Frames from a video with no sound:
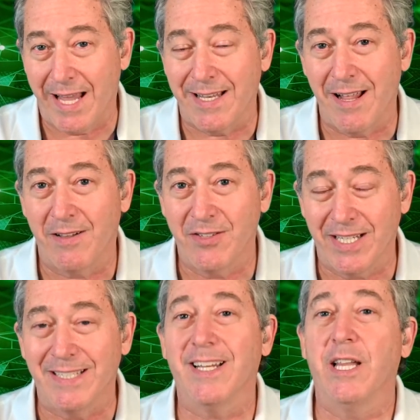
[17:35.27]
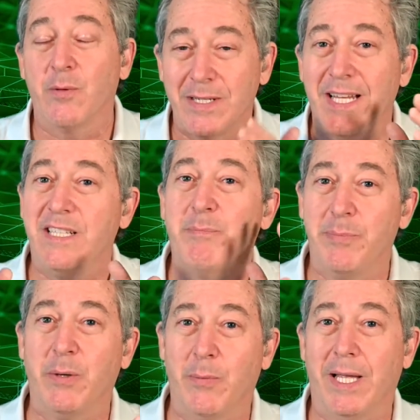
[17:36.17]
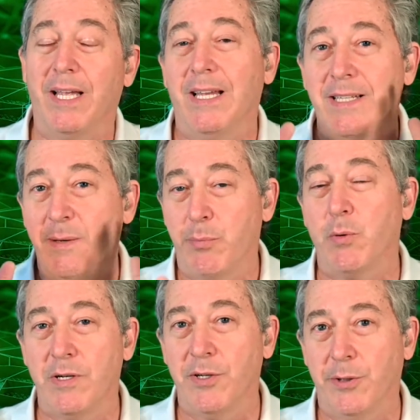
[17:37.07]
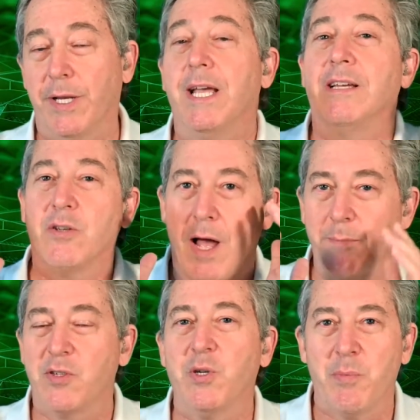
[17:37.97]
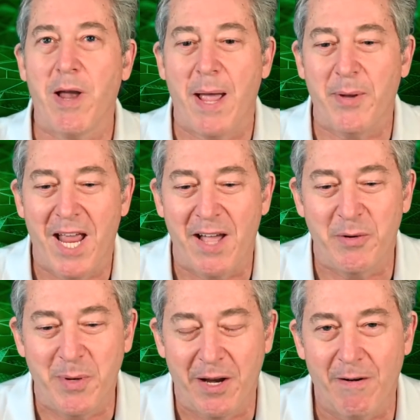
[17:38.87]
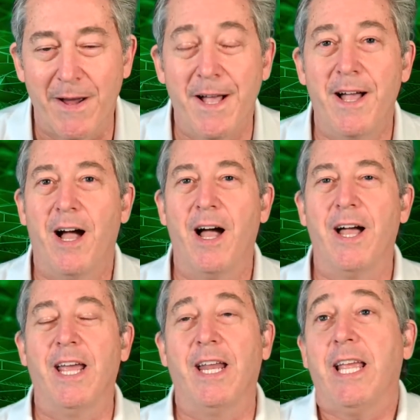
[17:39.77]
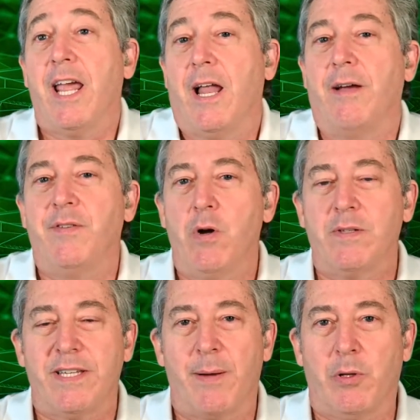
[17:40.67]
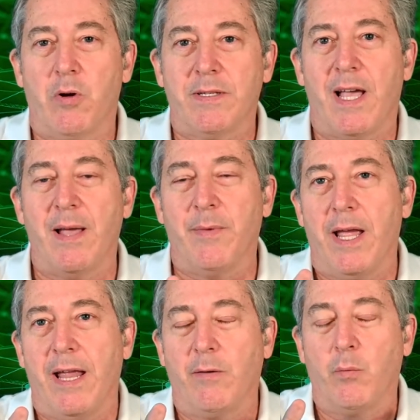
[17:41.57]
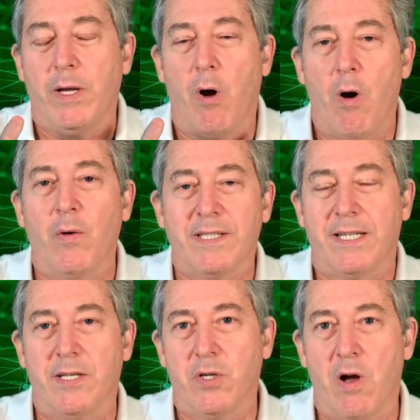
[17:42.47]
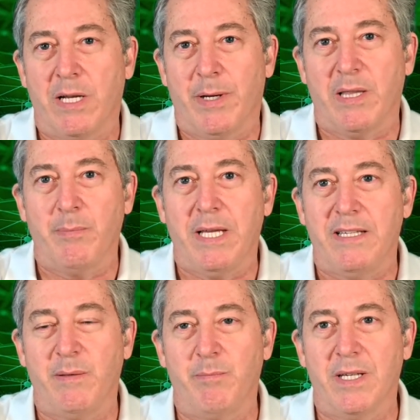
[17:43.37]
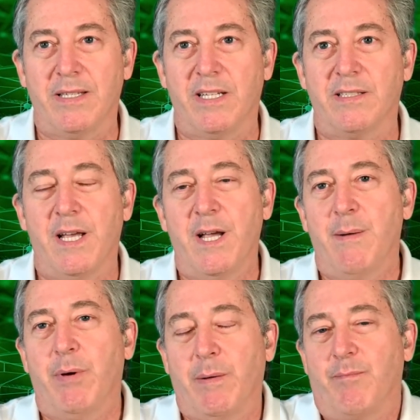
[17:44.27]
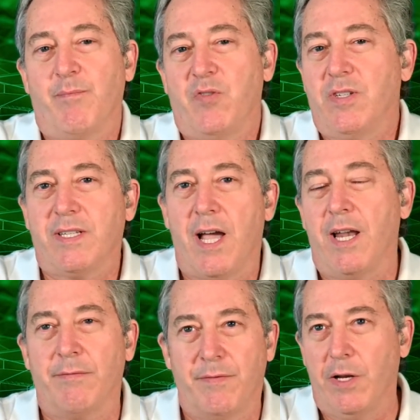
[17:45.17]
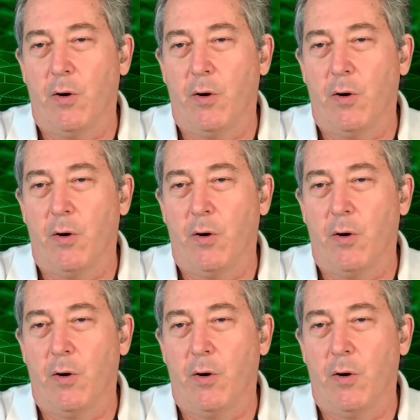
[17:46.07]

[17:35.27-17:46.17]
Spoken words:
Technologies. In other words, he's a bigwig. He's an important dude. So I'm super happy to have him here. And again, I've known Sam a long time, and we always get to talk about the PC business, but just kind of,